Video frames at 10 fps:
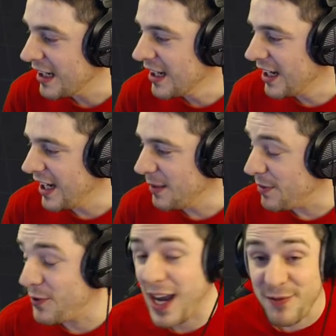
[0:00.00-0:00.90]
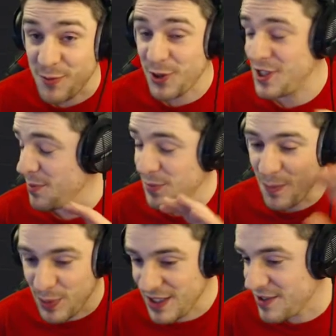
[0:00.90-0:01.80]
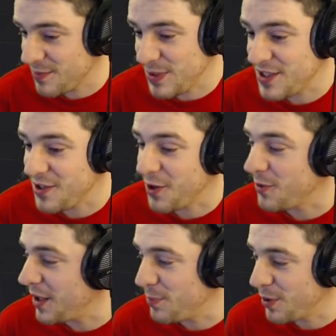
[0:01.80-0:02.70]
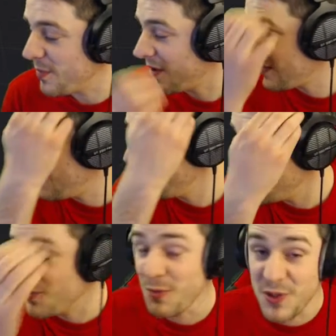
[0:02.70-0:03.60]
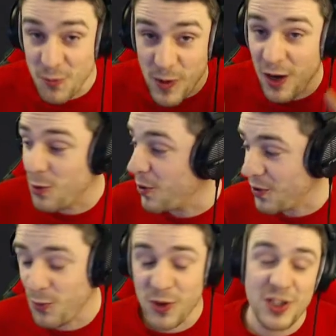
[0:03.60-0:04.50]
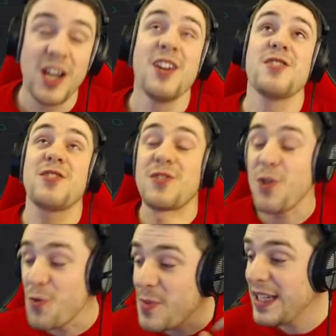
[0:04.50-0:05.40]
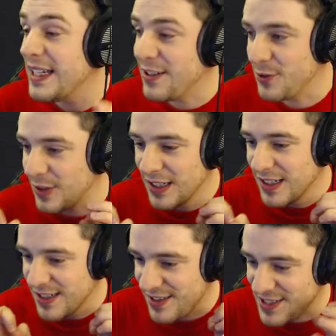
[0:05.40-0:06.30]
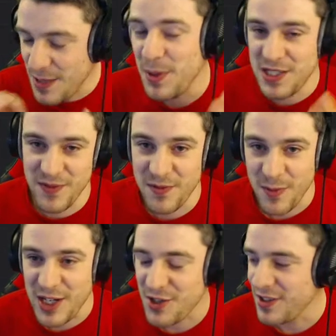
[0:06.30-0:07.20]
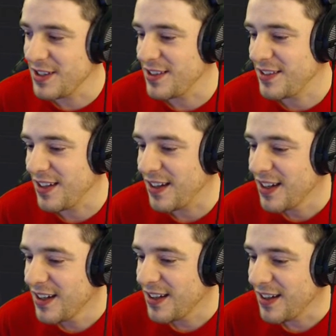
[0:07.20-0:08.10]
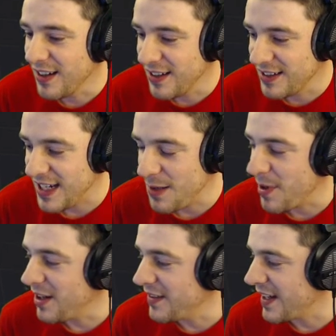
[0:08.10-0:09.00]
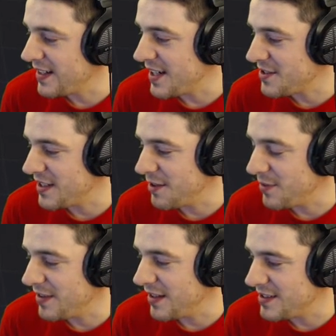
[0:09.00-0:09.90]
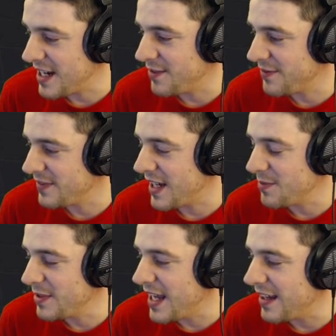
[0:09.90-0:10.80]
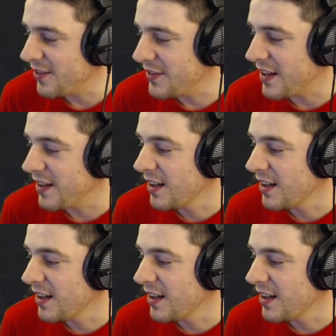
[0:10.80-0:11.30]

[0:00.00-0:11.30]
If you haven't watched it, then please do go bookmark that on YouTube. It's well worth a watch. So many little snippets of information that came out in that yesterday with Dav, Adam, and Ed on there.